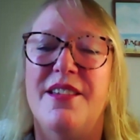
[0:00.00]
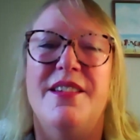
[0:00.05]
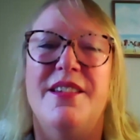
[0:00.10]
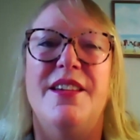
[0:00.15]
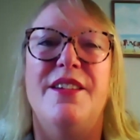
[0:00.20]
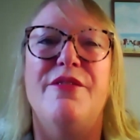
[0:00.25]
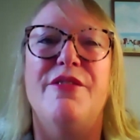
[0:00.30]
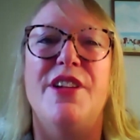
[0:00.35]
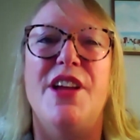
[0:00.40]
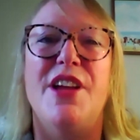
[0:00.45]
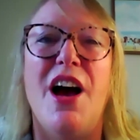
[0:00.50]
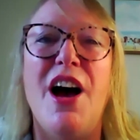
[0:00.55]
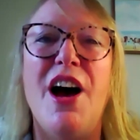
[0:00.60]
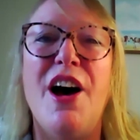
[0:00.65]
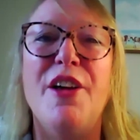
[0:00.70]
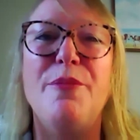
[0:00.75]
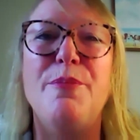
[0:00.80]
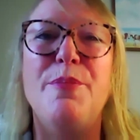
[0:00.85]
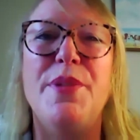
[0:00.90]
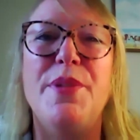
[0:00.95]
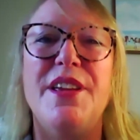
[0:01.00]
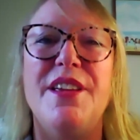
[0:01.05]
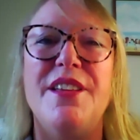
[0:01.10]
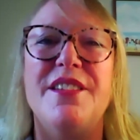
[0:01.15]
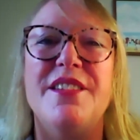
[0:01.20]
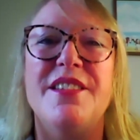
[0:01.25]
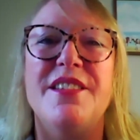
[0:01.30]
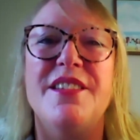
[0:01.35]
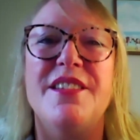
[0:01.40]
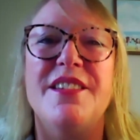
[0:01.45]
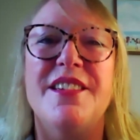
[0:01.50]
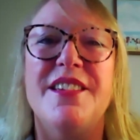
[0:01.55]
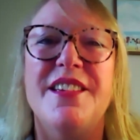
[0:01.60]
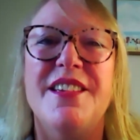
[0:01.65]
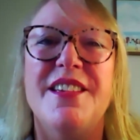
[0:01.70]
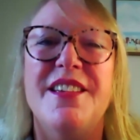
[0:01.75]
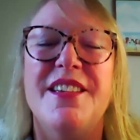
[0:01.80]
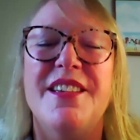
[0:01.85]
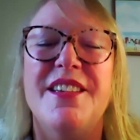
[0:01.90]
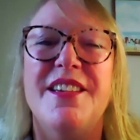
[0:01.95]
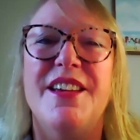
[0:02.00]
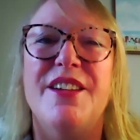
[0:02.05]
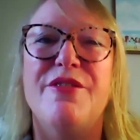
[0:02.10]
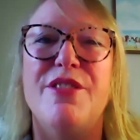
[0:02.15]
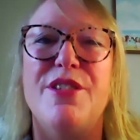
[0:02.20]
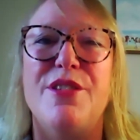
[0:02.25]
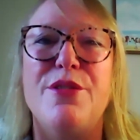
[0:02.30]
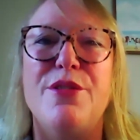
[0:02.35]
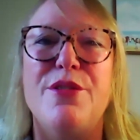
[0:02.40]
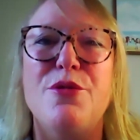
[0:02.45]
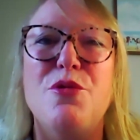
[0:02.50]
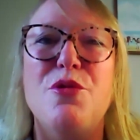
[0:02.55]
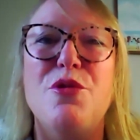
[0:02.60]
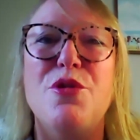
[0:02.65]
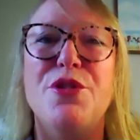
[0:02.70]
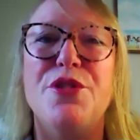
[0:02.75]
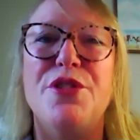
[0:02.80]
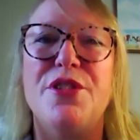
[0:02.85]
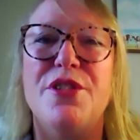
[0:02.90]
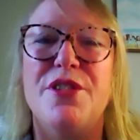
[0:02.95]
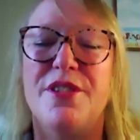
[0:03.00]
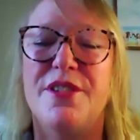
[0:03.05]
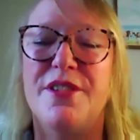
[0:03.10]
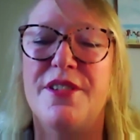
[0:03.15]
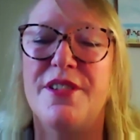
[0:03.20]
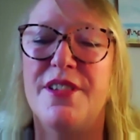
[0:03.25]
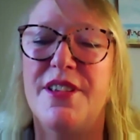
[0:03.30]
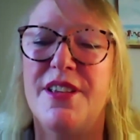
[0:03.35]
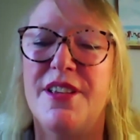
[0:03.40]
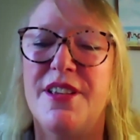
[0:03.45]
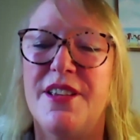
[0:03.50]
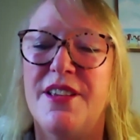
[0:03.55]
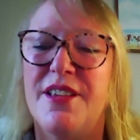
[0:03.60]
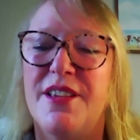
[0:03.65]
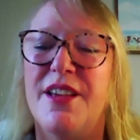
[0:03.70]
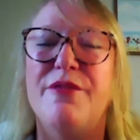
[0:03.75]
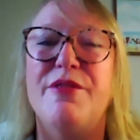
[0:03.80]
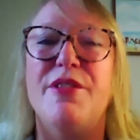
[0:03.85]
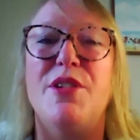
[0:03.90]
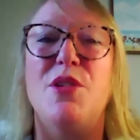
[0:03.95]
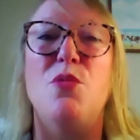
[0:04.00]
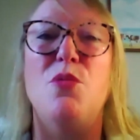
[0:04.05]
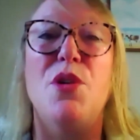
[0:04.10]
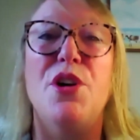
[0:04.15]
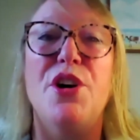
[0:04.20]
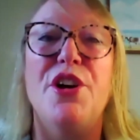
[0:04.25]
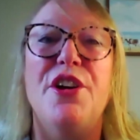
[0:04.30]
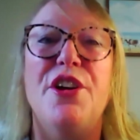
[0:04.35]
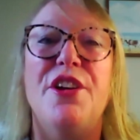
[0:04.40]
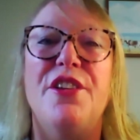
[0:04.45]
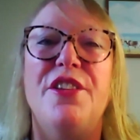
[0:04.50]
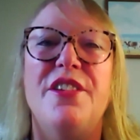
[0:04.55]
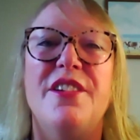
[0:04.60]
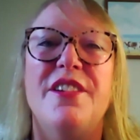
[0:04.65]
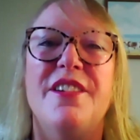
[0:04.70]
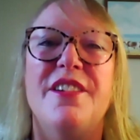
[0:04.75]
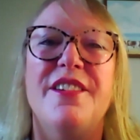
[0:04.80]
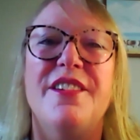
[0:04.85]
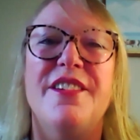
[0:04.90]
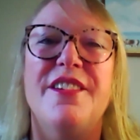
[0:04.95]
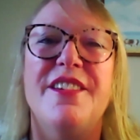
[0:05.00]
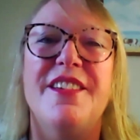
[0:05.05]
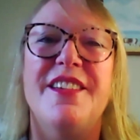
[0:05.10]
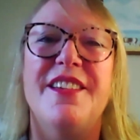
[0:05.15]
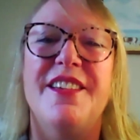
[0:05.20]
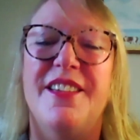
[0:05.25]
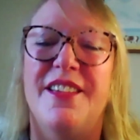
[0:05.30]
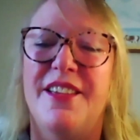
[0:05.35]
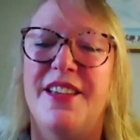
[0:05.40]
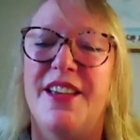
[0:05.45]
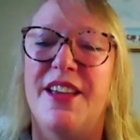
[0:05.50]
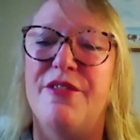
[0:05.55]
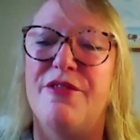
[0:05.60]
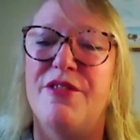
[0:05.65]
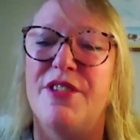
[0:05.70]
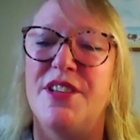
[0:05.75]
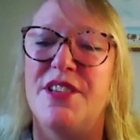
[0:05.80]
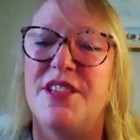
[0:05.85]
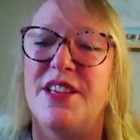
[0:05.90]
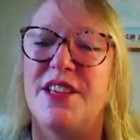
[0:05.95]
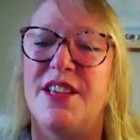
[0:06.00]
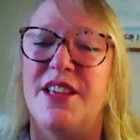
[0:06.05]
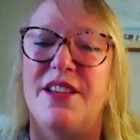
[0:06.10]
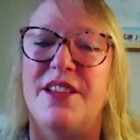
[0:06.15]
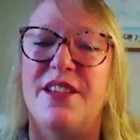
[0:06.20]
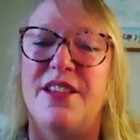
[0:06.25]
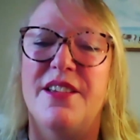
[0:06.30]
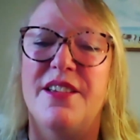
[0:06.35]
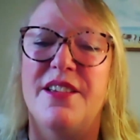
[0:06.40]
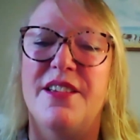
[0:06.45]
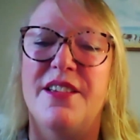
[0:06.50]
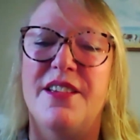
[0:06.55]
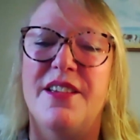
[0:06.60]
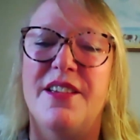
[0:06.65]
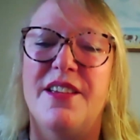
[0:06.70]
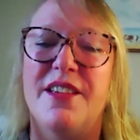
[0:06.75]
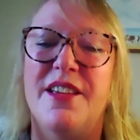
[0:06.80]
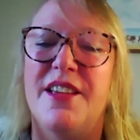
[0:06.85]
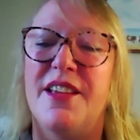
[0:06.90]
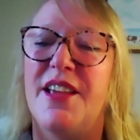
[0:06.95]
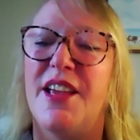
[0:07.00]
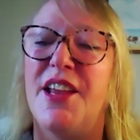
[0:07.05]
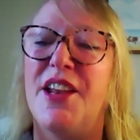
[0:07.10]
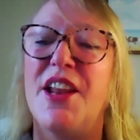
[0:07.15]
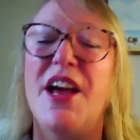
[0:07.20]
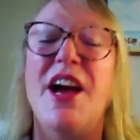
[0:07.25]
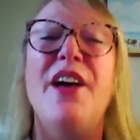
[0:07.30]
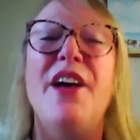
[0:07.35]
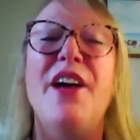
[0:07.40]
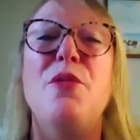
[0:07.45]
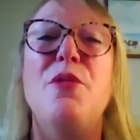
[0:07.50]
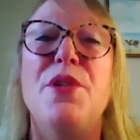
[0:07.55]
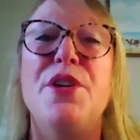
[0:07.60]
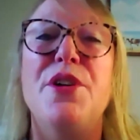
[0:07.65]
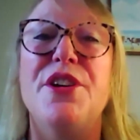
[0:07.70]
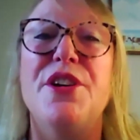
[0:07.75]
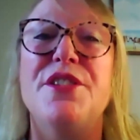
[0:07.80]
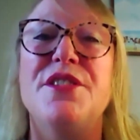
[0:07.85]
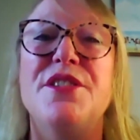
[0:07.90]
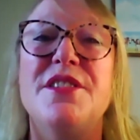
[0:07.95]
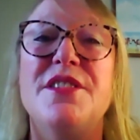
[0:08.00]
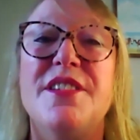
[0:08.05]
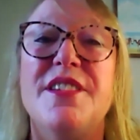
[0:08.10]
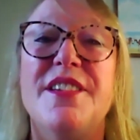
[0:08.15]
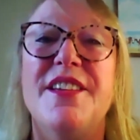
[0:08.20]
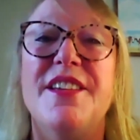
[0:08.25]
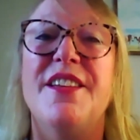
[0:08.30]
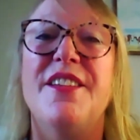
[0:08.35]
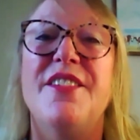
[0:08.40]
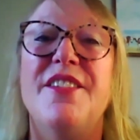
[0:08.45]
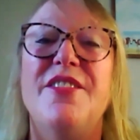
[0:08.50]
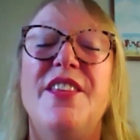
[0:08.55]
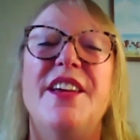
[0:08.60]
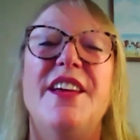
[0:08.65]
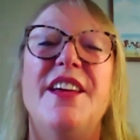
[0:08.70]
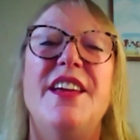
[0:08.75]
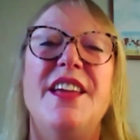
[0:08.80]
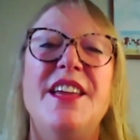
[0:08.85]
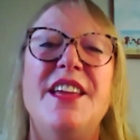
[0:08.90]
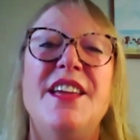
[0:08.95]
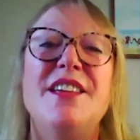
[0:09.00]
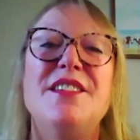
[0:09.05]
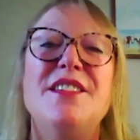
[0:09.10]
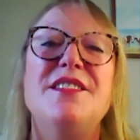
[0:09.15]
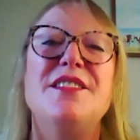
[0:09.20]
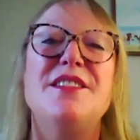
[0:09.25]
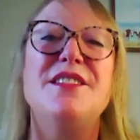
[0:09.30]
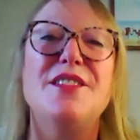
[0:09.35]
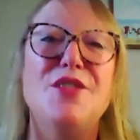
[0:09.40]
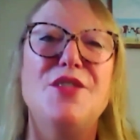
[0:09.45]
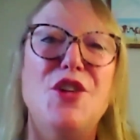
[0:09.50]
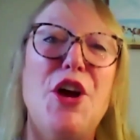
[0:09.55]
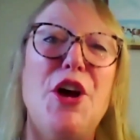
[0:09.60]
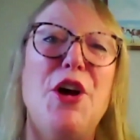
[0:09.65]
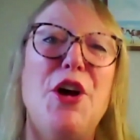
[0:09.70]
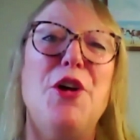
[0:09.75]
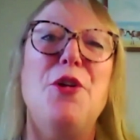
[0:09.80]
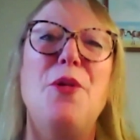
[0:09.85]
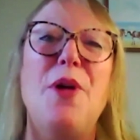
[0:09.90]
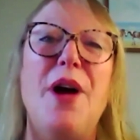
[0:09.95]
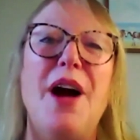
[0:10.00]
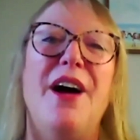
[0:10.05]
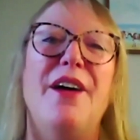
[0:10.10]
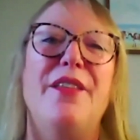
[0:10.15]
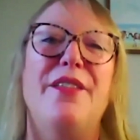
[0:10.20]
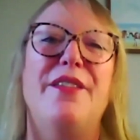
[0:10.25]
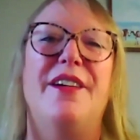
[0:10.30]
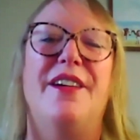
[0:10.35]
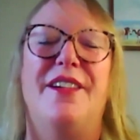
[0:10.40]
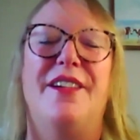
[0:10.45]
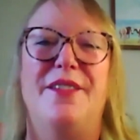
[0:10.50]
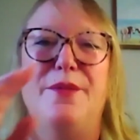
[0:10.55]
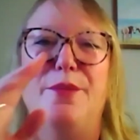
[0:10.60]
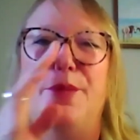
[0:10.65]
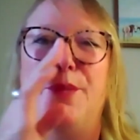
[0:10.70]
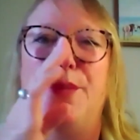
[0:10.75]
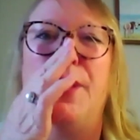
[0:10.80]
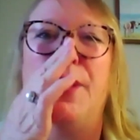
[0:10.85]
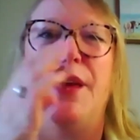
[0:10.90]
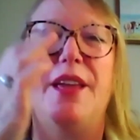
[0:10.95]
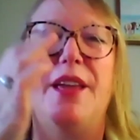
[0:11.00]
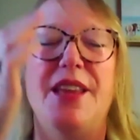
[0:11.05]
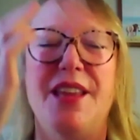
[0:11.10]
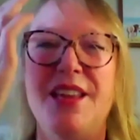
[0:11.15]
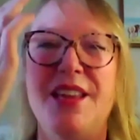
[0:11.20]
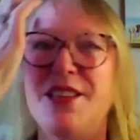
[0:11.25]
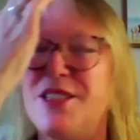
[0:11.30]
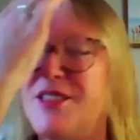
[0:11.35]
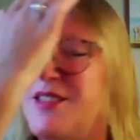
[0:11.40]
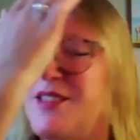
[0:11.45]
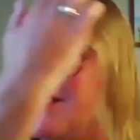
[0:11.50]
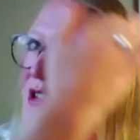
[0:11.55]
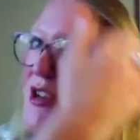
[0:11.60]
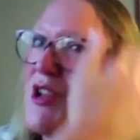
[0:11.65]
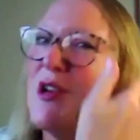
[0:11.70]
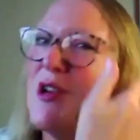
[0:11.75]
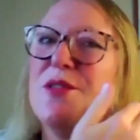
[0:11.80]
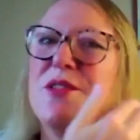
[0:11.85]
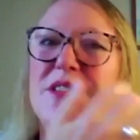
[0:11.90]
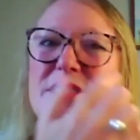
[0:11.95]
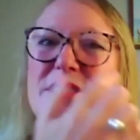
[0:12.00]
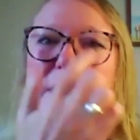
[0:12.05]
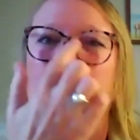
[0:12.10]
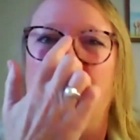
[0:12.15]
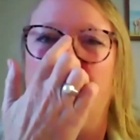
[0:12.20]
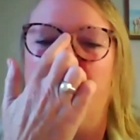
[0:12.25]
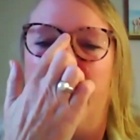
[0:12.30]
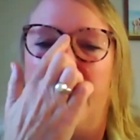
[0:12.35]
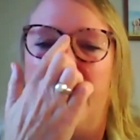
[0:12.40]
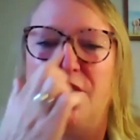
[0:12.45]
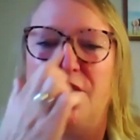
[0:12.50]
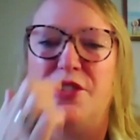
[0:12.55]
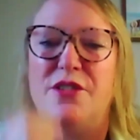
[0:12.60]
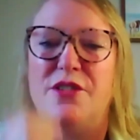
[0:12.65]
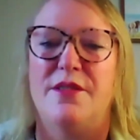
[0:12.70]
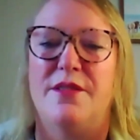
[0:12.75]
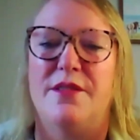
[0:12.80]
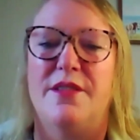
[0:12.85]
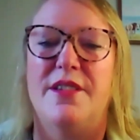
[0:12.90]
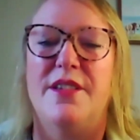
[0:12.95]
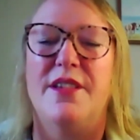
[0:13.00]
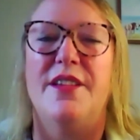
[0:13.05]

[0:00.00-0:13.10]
every heartbeat, every thought, every word, every deed. In other words, there is no other. There is no separation.